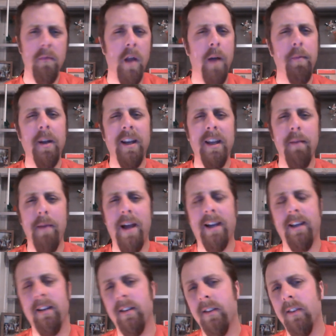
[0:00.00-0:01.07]
been to get back
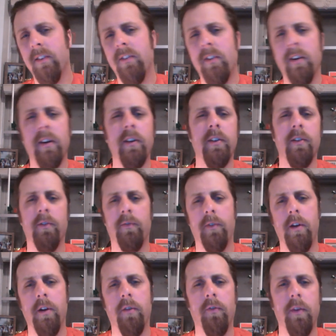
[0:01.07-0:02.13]
into the series of
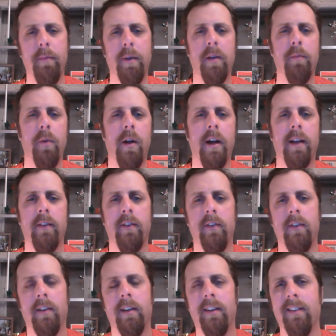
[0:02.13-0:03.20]
flipping appliances
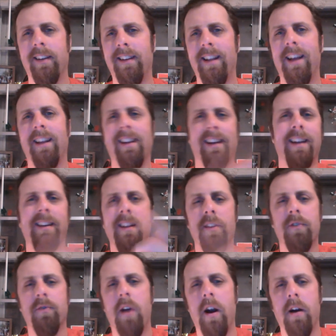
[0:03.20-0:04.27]
and things like that. Like I did a
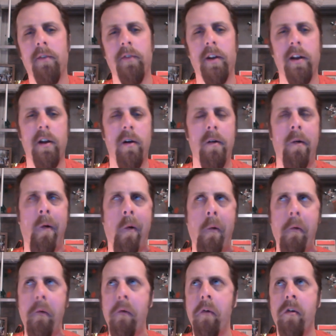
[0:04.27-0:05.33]
dryer video
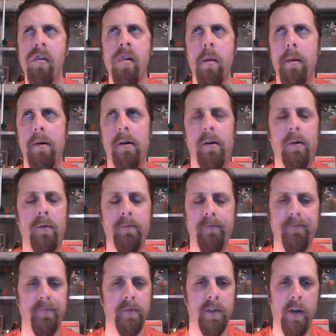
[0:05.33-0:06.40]

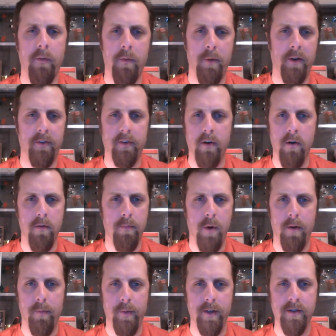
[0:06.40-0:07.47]
several months ago,
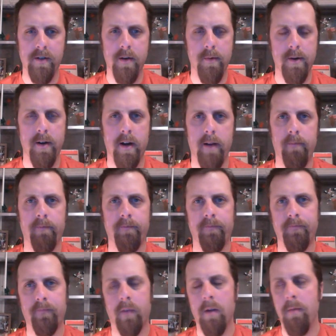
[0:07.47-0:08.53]
probably in the summertime,
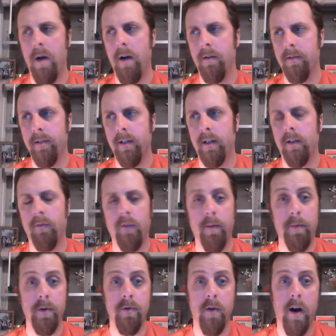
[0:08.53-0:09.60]
about
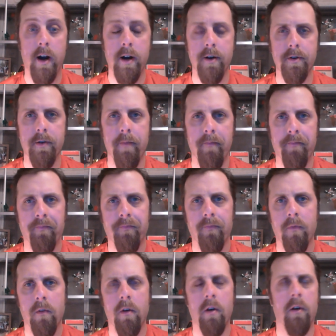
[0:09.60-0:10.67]
flipping dryers,
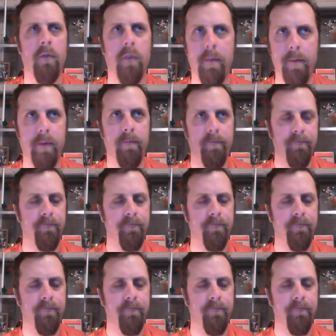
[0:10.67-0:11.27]
or flipping